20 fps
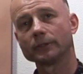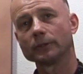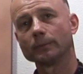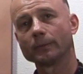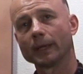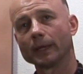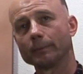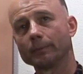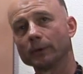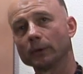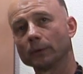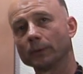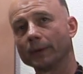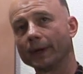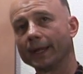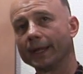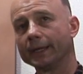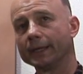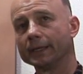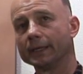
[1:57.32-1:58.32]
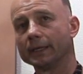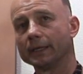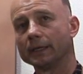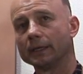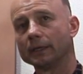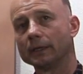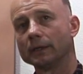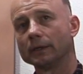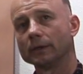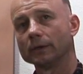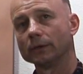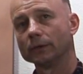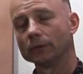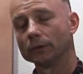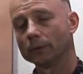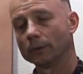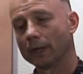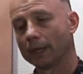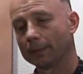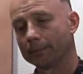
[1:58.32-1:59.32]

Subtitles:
tube by Bill Rain, who